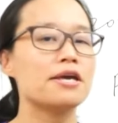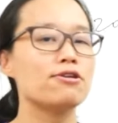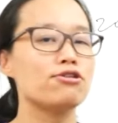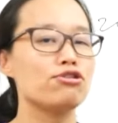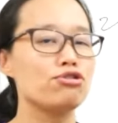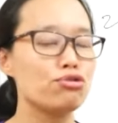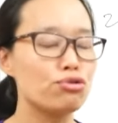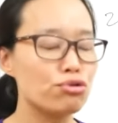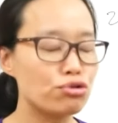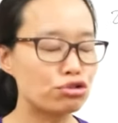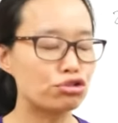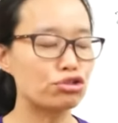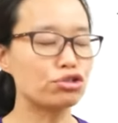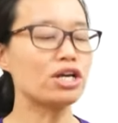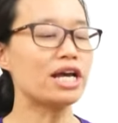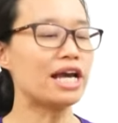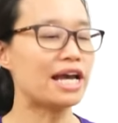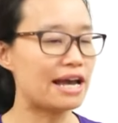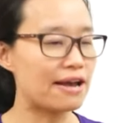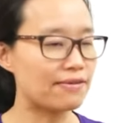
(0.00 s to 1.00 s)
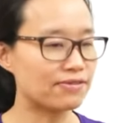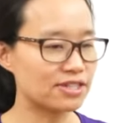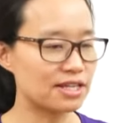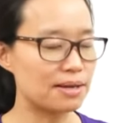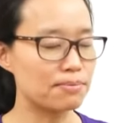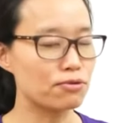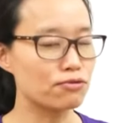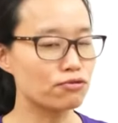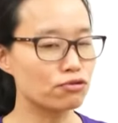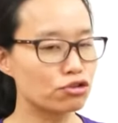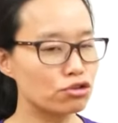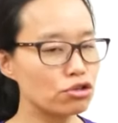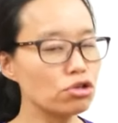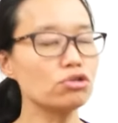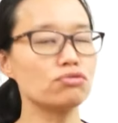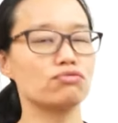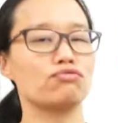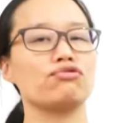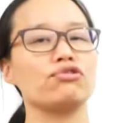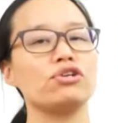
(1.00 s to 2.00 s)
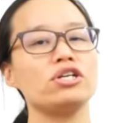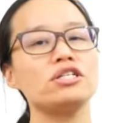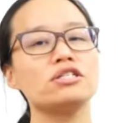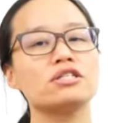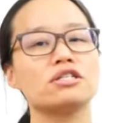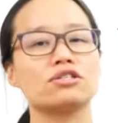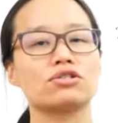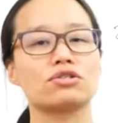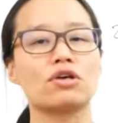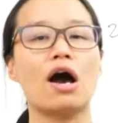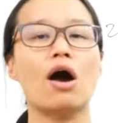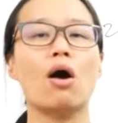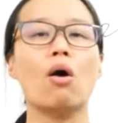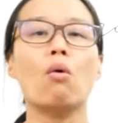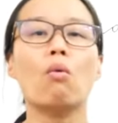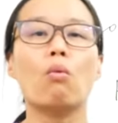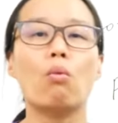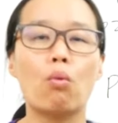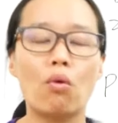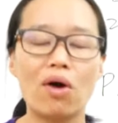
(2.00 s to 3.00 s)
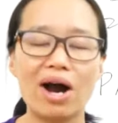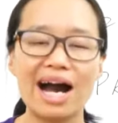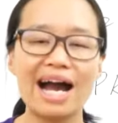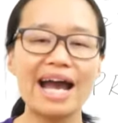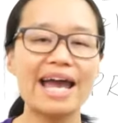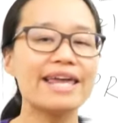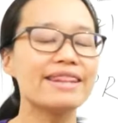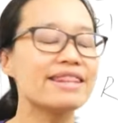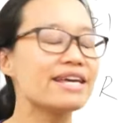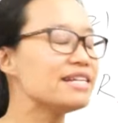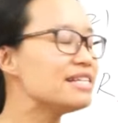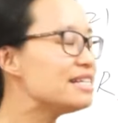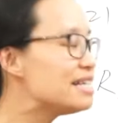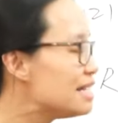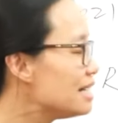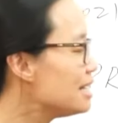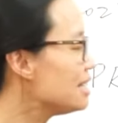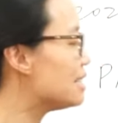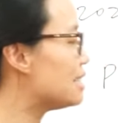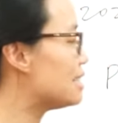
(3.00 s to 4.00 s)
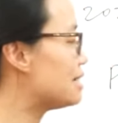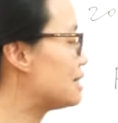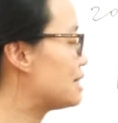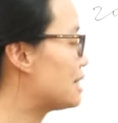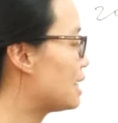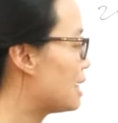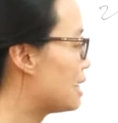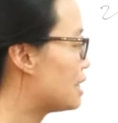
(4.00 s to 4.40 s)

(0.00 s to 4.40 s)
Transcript: You should have some good reasons why they need